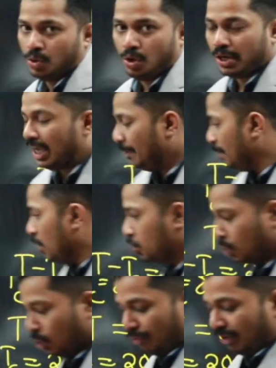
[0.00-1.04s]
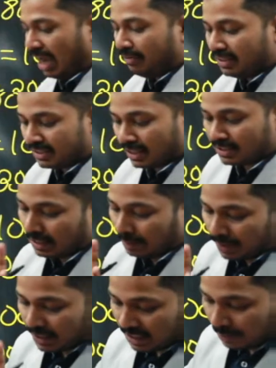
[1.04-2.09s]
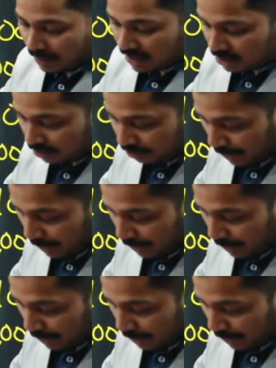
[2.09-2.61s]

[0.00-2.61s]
Okay, so we have discussed the temperature dependence of